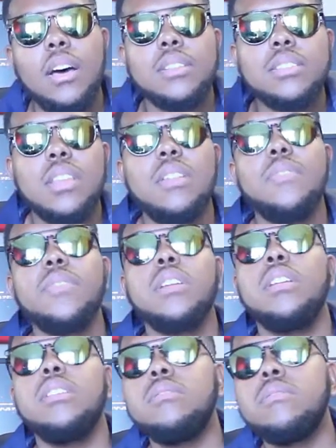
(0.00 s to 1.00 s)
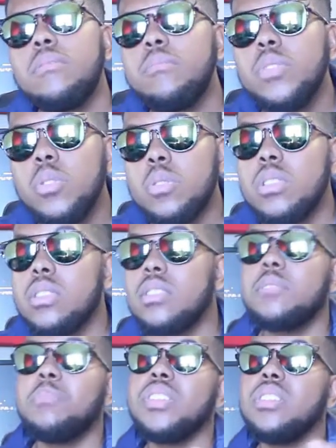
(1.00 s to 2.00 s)
South African music,
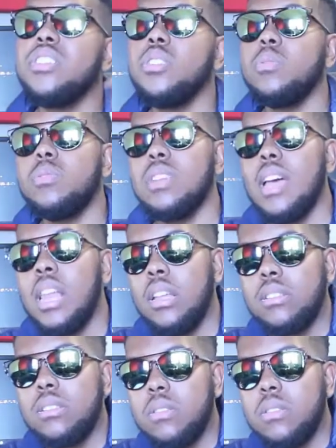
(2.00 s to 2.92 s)
especially new talent.